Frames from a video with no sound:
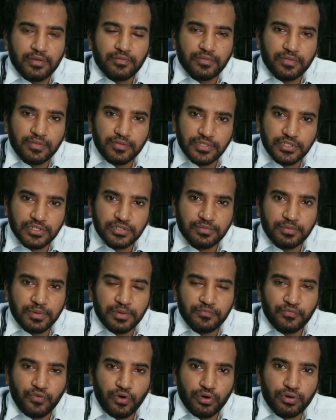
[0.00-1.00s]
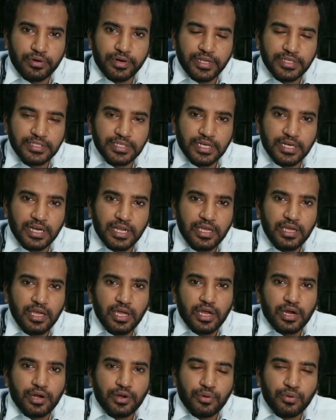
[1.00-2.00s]
which has been followed recently
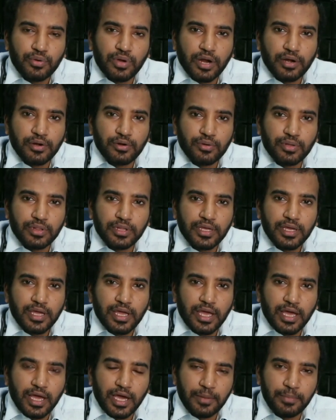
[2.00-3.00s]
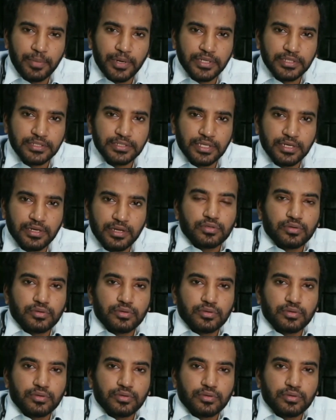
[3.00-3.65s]
to control the hypertension.